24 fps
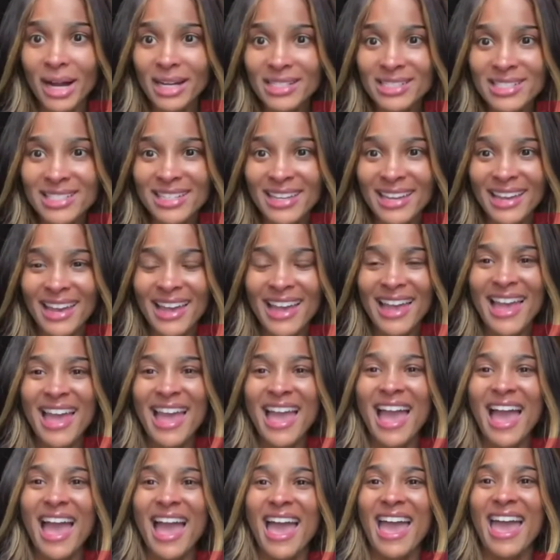You niggas
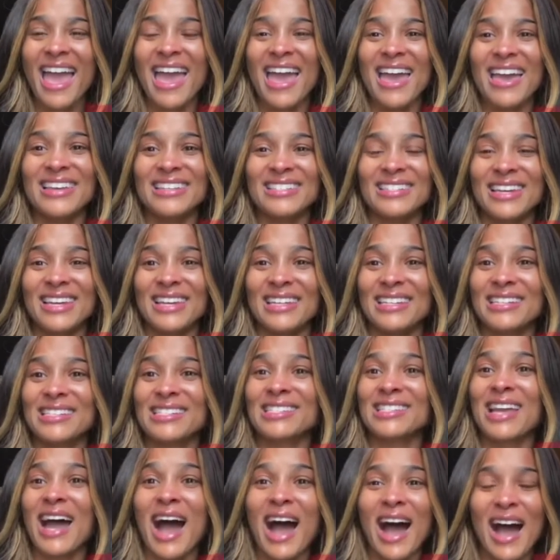crazy. It says, Behold,
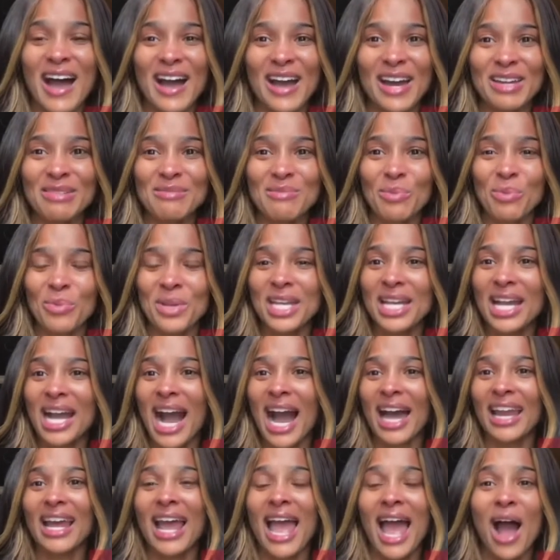my people is led as
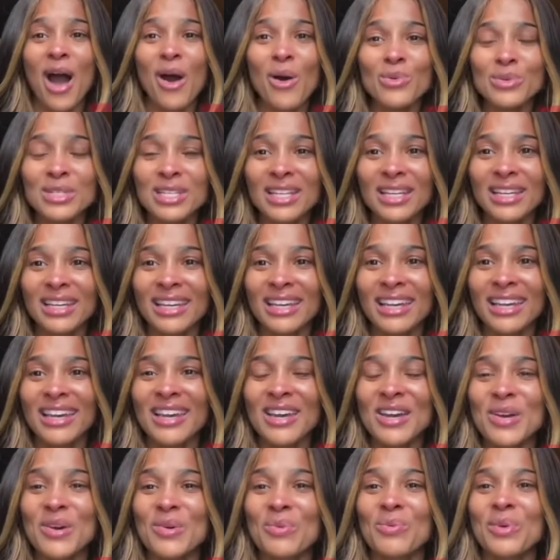a flock to the
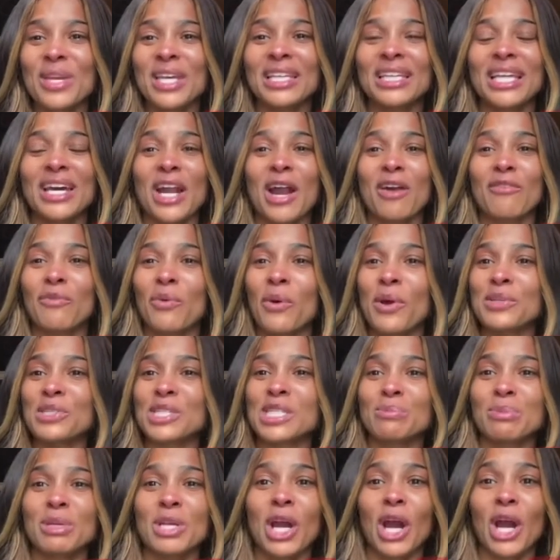slaughter. I will
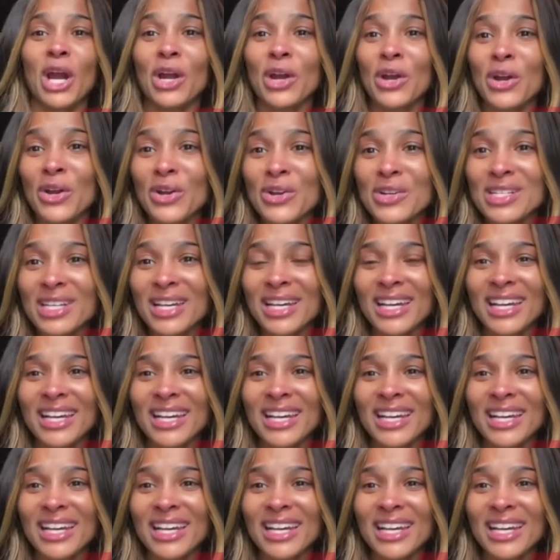not suffer them to